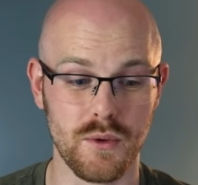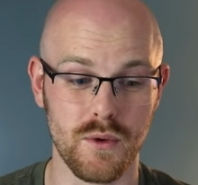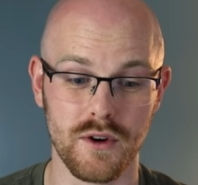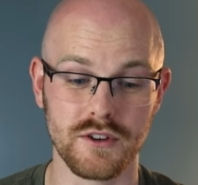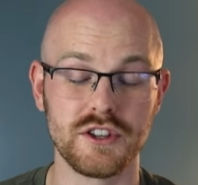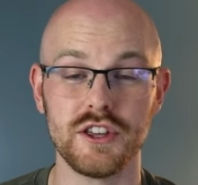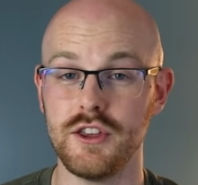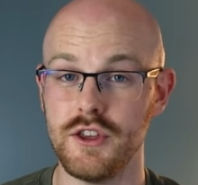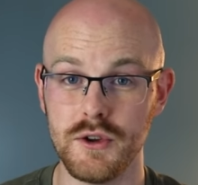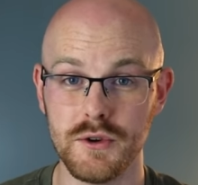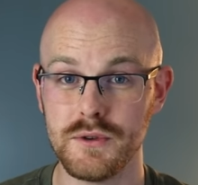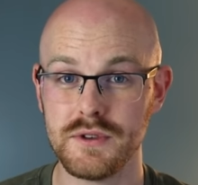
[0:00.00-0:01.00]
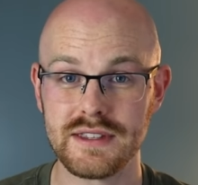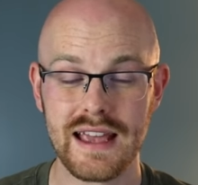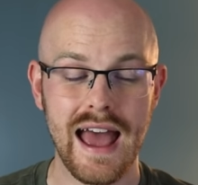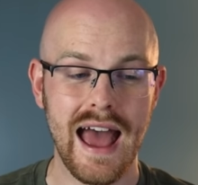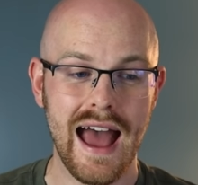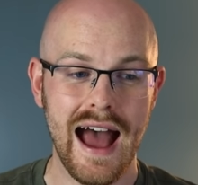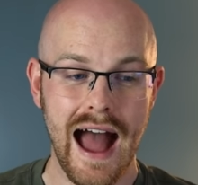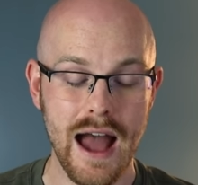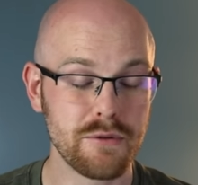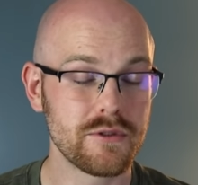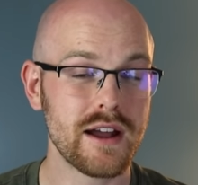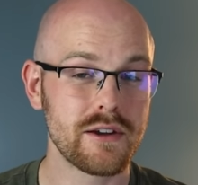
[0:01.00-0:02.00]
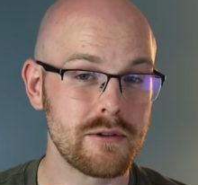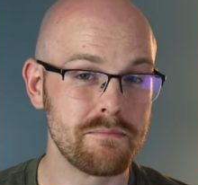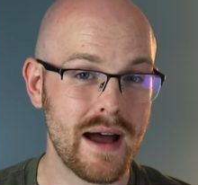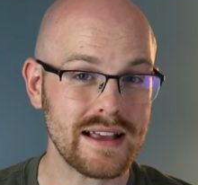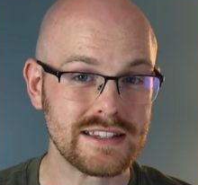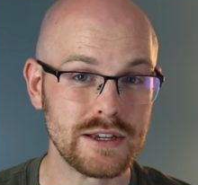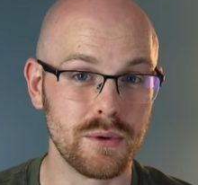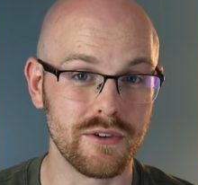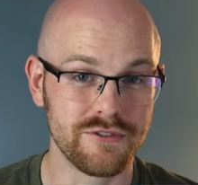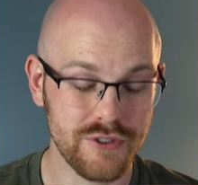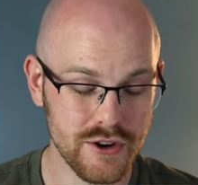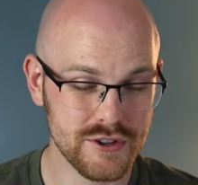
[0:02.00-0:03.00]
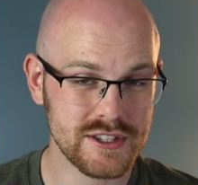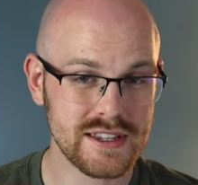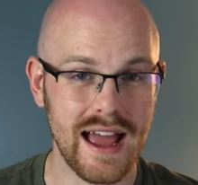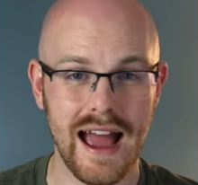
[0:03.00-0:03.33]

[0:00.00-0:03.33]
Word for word: or to use, I would recommend MySQL first.